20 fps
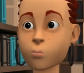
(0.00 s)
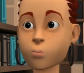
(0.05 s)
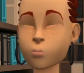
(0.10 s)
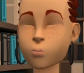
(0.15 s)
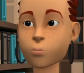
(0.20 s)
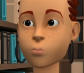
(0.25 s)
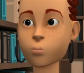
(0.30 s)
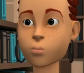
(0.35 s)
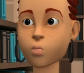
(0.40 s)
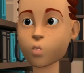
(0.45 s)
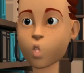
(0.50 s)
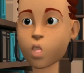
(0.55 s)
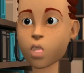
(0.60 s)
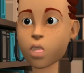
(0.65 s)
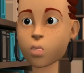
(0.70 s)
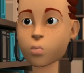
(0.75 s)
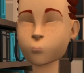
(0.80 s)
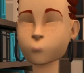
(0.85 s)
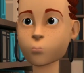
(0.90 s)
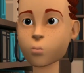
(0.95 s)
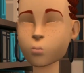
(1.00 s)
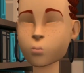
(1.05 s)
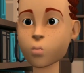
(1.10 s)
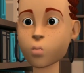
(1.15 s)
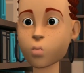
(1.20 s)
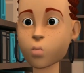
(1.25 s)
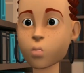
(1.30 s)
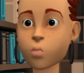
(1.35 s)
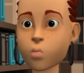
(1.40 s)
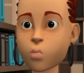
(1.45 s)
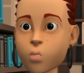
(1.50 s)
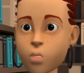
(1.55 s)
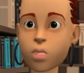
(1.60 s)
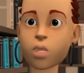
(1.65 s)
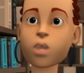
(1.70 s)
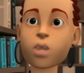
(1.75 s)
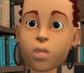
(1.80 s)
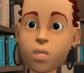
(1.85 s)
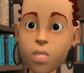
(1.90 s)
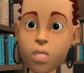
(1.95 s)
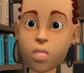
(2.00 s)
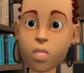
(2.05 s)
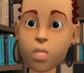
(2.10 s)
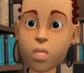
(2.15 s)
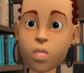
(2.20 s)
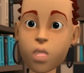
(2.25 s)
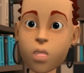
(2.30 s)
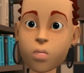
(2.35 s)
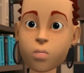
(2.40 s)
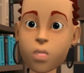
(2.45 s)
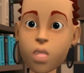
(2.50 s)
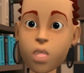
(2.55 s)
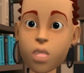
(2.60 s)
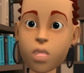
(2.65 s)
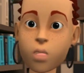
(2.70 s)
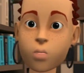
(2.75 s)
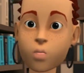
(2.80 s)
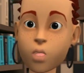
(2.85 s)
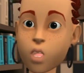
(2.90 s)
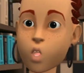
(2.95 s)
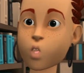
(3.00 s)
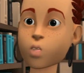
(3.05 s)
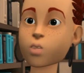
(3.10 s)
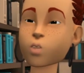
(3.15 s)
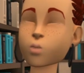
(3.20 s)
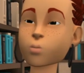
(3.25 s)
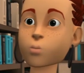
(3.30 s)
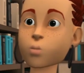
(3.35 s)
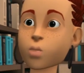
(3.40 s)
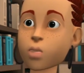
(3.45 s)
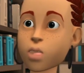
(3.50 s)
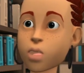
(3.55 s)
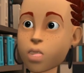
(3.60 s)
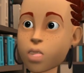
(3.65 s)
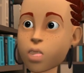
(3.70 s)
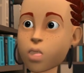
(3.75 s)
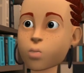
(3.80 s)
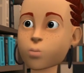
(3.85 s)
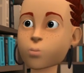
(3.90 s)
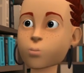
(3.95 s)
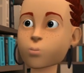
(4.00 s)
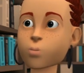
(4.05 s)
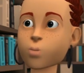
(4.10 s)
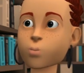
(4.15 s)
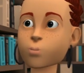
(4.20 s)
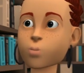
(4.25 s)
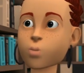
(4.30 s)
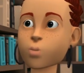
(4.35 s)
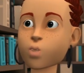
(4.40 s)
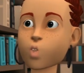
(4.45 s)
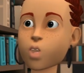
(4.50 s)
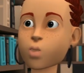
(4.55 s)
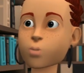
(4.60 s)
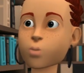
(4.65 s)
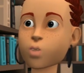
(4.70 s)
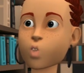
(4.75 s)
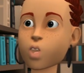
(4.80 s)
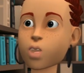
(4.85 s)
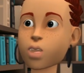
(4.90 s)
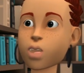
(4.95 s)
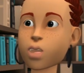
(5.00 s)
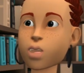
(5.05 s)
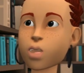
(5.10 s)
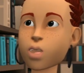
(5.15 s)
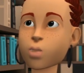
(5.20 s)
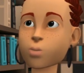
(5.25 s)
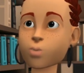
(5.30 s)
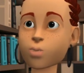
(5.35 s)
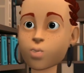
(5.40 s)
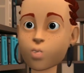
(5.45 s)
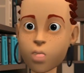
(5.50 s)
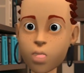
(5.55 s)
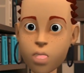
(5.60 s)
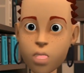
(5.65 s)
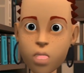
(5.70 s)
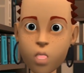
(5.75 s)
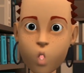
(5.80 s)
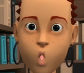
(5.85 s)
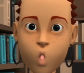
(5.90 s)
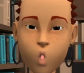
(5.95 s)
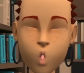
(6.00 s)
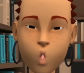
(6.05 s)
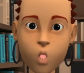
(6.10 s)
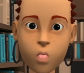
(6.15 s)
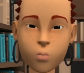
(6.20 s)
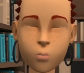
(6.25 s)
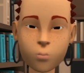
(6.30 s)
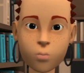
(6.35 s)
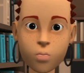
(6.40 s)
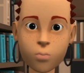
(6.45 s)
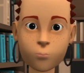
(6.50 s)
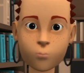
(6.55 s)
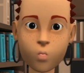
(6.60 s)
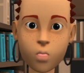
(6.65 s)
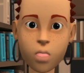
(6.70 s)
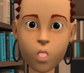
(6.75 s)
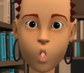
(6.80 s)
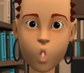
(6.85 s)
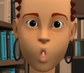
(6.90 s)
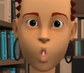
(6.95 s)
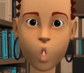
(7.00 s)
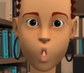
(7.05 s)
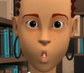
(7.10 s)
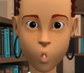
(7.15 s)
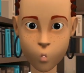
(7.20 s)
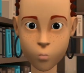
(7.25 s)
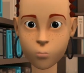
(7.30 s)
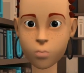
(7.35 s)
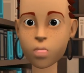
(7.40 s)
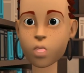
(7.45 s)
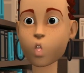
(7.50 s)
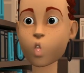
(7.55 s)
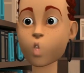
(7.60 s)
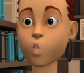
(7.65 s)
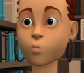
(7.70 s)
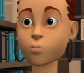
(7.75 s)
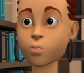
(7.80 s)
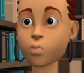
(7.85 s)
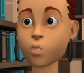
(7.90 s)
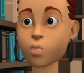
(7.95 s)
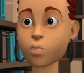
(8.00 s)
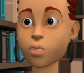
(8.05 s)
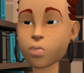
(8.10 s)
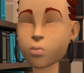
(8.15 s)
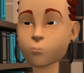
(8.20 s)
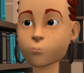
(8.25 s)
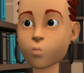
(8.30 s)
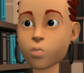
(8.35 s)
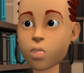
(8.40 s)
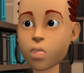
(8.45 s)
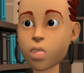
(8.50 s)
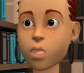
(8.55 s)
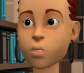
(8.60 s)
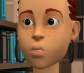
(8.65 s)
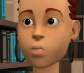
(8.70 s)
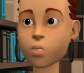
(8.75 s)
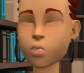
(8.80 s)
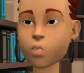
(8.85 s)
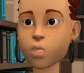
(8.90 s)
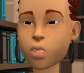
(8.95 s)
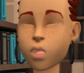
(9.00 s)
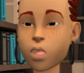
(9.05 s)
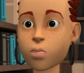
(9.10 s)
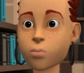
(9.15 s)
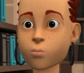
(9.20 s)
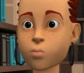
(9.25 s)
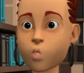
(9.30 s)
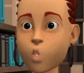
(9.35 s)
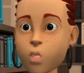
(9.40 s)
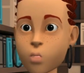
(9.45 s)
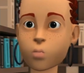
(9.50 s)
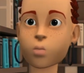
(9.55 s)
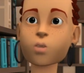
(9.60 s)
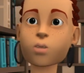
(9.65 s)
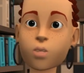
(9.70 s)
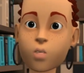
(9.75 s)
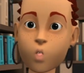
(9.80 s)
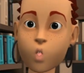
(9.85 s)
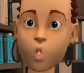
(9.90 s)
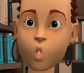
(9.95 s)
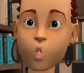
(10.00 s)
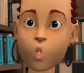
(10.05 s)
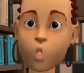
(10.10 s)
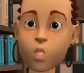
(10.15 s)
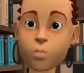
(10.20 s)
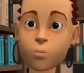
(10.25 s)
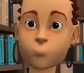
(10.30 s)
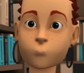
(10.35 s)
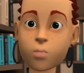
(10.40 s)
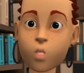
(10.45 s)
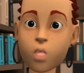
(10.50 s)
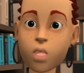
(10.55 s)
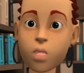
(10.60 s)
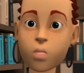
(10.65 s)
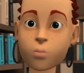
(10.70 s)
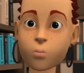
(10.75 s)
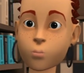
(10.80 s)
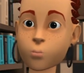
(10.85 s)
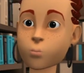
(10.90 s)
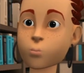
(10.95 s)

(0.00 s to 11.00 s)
All the countries deployed in it converge on each other, which makes it a large military base suitable for confronting any aggression and providing for themselves.